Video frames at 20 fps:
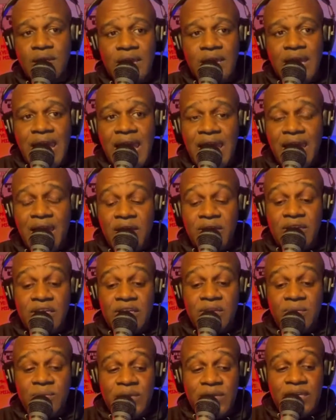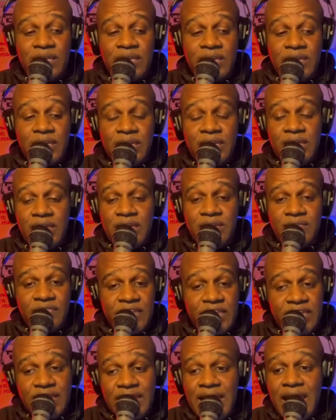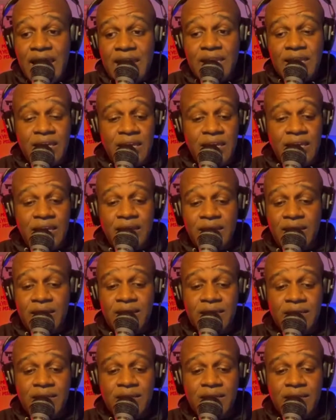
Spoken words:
How did we even get here?